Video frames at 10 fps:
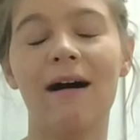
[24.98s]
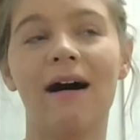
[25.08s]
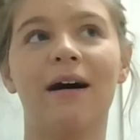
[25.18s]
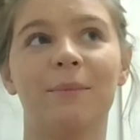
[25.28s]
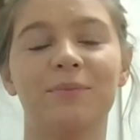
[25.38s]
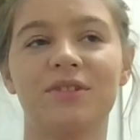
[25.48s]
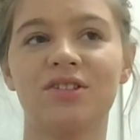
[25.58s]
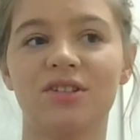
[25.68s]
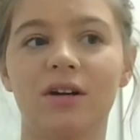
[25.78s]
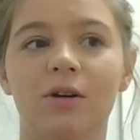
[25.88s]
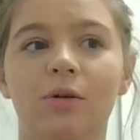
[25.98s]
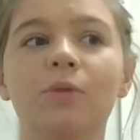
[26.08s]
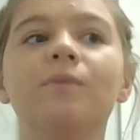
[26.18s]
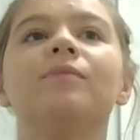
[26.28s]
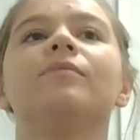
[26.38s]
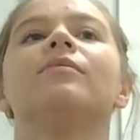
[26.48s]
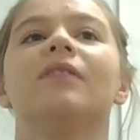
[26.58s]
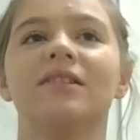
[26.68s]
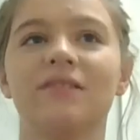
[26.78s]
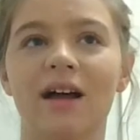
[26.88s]
Um, so
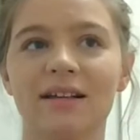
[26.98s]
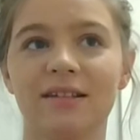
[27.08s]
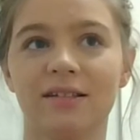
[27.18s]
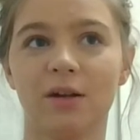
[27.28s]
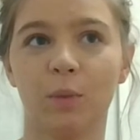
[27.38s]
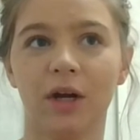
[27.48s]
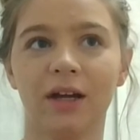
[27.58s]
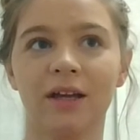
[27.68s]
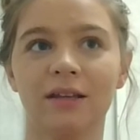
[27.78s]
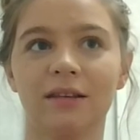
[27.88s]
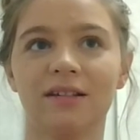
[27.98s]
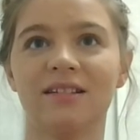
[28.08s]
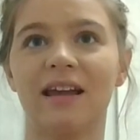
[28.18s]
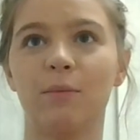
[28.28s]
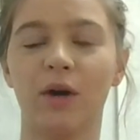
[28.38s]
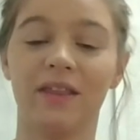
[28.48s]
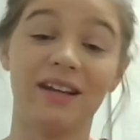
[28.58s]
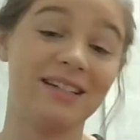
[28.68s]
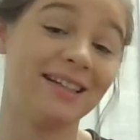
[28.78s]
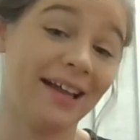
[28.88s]
this class is going to work the same way that
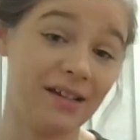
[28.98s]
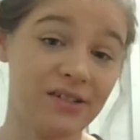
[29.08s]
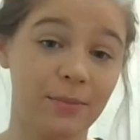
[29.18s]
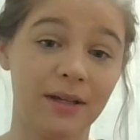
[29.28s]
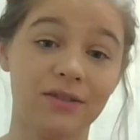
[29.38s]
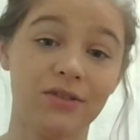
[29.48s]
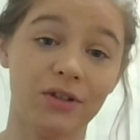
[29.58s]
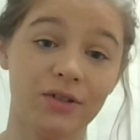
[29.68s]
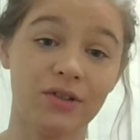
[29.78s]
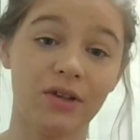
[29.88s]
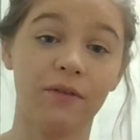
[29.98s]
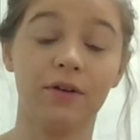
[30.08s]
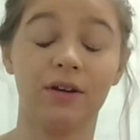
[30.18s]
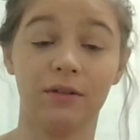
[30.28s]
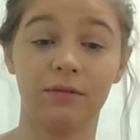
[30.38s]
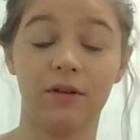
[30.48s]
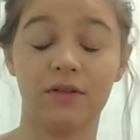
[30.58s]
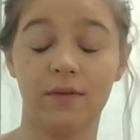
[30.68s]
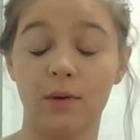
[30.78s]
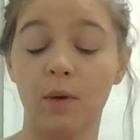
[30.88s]
it did last semester. So for
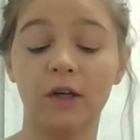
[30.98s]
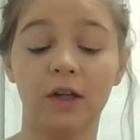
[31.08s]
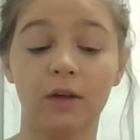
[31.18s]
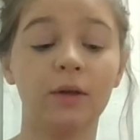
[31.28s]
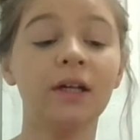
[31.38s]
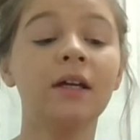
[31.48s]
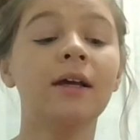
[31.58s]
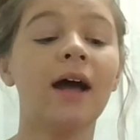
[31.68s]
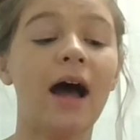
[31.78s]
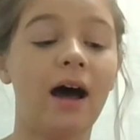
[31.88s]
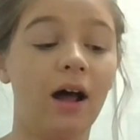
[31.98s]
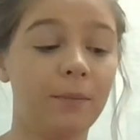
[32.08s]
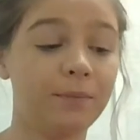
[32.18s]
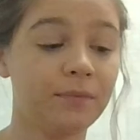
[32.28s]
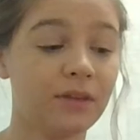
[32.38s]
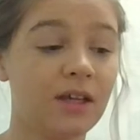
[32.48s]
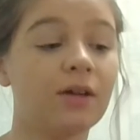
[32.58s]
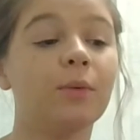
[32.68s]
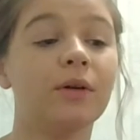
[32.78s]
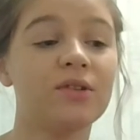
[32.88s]
those of you who are new, um,
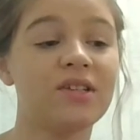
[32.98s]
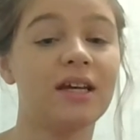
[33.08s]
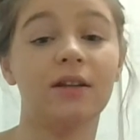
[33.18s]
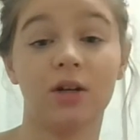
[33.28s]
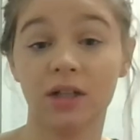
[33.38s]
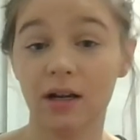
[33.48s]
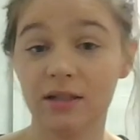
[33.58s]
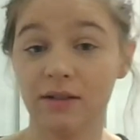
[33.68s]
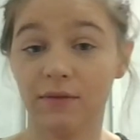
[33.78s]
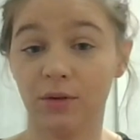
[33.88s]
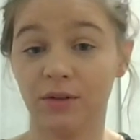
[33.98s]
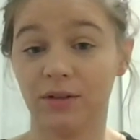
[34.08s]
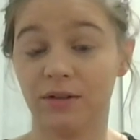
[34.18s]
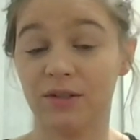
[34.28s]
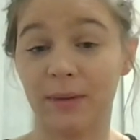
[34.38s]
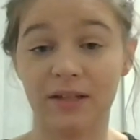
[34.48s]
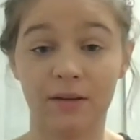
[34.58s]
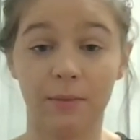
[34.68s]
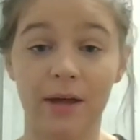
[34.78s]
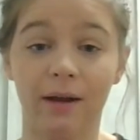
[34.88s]
you will see in your content folder space
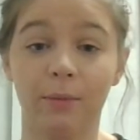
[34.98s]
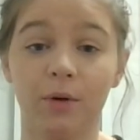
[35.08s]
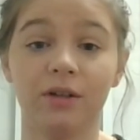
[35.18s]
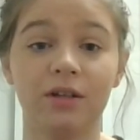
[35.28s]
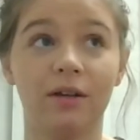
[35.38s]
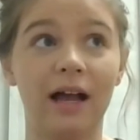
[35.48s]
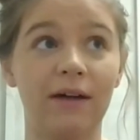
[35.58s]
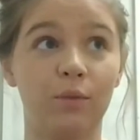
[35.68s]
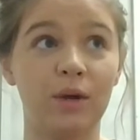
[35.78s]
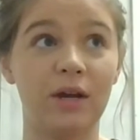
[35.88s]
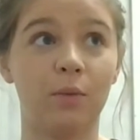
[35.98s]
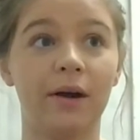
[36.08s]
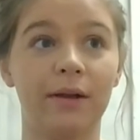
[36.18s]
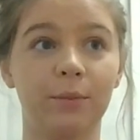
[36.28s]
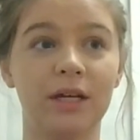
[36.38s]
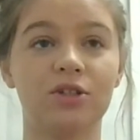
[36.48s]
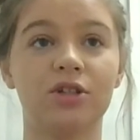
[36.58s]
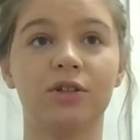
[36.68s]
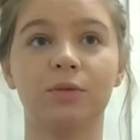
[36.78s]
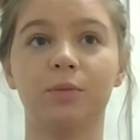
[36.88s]
on Blackboard, you'll have week one, week
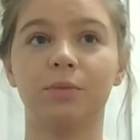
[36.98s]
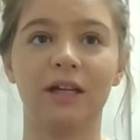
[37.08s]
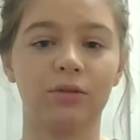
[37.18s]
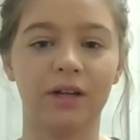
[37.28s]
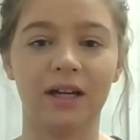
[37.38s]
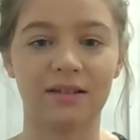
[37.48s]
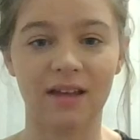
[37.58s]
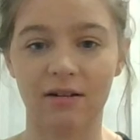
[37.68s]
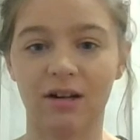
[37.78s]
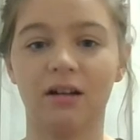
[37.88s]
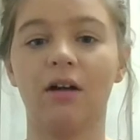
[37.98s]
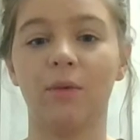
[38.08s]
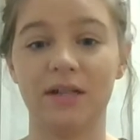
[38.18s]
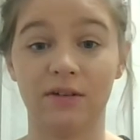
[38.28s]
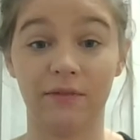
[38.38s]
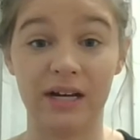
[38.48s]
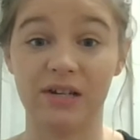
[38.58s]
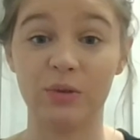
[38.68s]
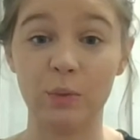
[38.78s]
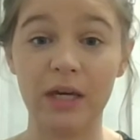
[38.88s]
two, week three, etc., all the way till
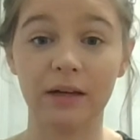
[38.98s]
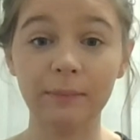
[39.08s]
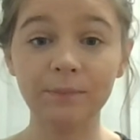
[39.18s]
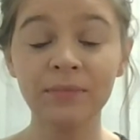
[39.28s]
finals week.